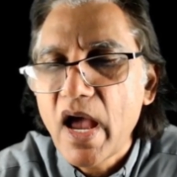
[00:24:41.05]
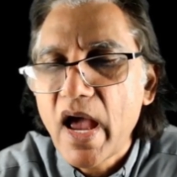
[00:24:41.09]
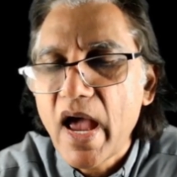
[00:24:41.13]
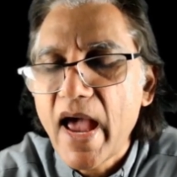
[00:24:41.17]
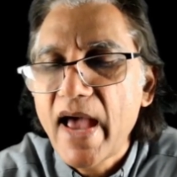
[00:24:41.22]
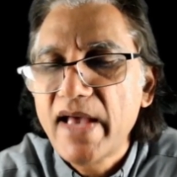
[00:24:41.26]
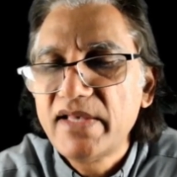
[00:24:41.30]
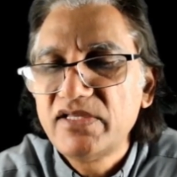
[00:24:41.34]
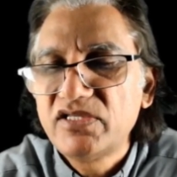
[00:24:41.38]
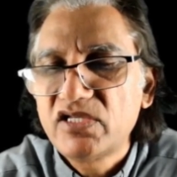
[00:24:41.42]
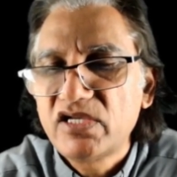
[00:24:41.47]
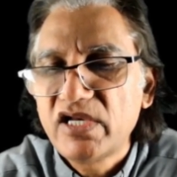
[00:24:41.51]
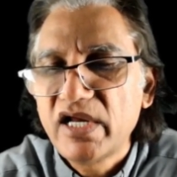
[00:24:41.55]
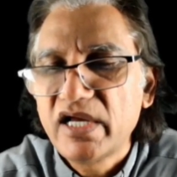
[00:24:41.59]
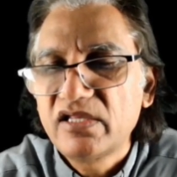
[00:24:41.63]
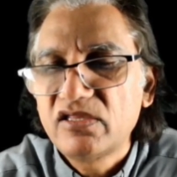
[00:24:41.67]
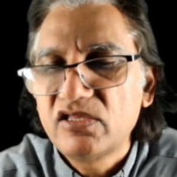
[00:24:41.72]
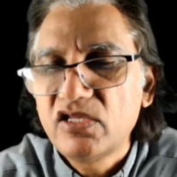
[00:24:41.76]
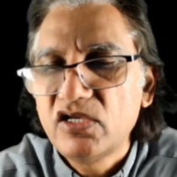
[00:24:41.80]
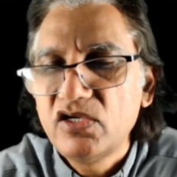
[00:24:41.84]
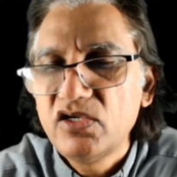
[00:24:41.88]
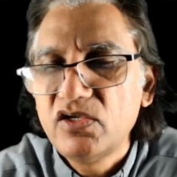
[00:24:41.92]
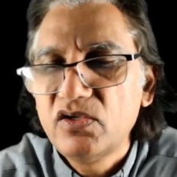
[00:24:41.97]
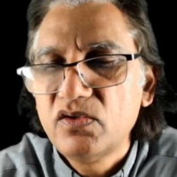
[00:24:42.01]
and
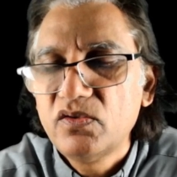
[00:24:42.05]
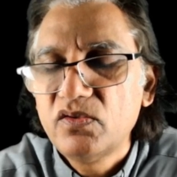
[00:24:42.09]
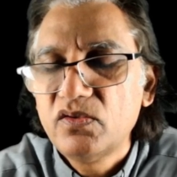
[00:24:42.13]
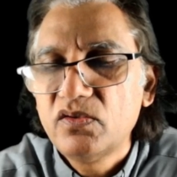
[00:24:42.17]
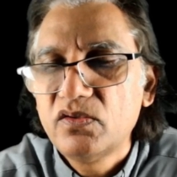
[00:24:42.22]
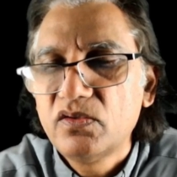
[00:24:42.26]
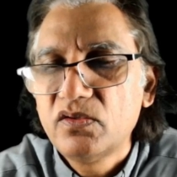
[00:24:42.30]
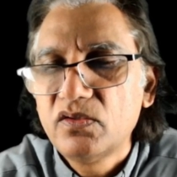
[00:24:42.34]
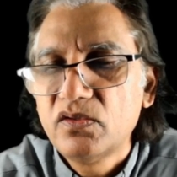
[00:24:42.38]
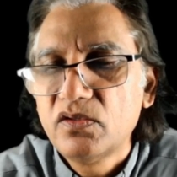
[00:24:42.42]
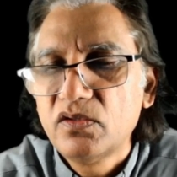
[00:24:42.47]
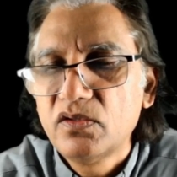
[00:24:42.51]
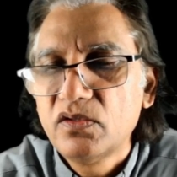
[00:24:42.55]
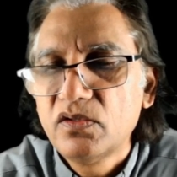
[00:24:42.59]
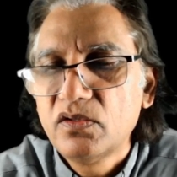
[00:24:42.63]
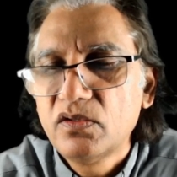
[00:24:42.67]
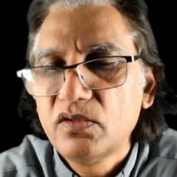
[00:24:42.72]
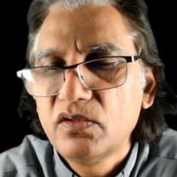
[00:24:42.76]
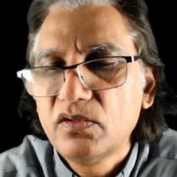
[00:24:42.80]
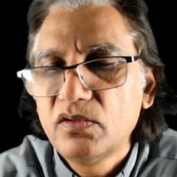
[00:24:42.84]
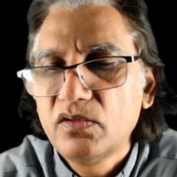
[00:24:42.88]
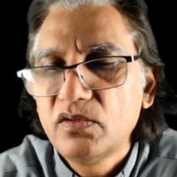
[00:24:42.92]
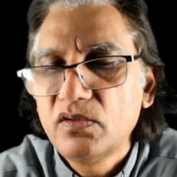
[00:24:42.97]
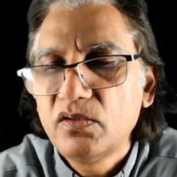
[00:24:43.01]
strengthen you
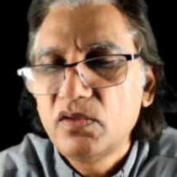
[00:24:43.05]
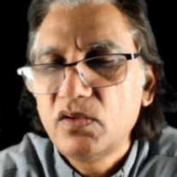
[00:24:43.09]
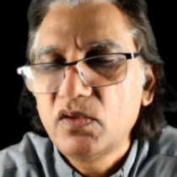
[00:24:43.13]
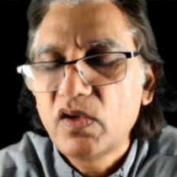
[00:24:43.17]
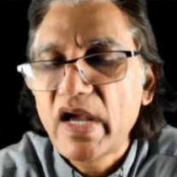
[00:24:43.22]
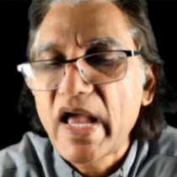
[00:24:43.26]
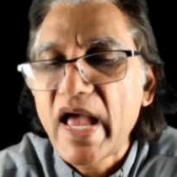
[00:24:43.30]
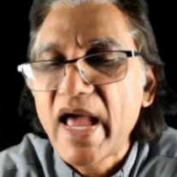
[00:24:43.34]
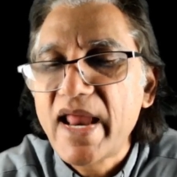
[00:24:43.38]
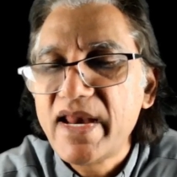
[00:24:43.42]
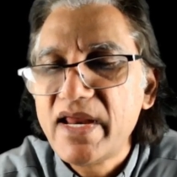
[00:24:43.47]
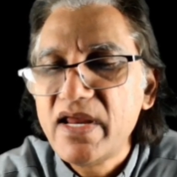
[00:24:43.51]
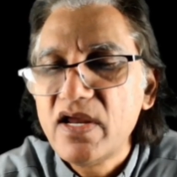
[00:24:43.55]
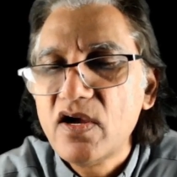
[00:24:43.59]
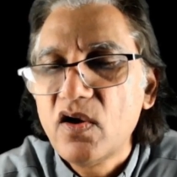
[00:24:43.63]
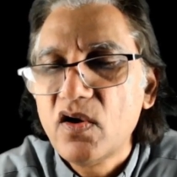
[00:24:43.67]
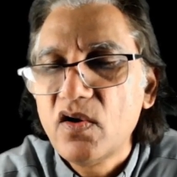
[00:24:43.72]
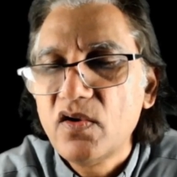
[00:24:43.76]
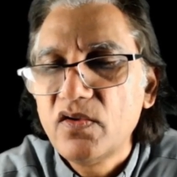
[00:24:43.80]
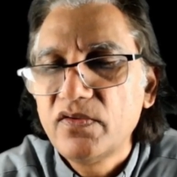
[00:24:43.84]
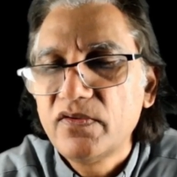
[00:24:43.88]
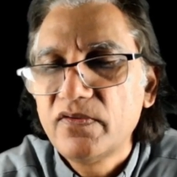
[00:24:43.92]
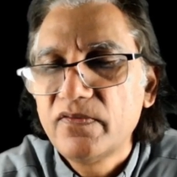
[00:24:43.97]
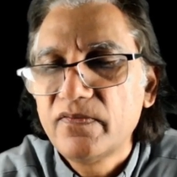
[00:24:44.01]
to carry
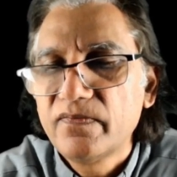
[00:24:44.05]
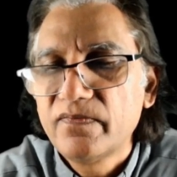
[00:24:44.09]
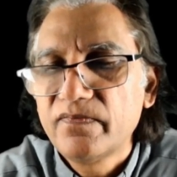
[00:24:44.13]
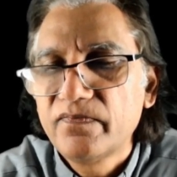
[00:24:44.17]
on